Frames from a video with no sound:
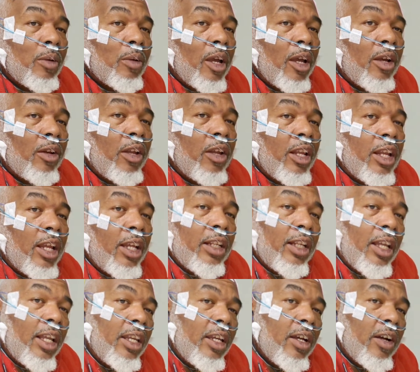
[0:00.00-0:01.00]
Ironhead and
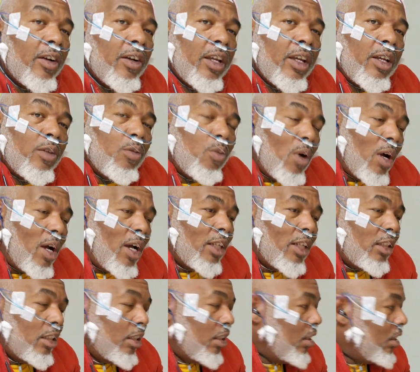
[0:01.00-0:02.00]
Lady Ironhead? What?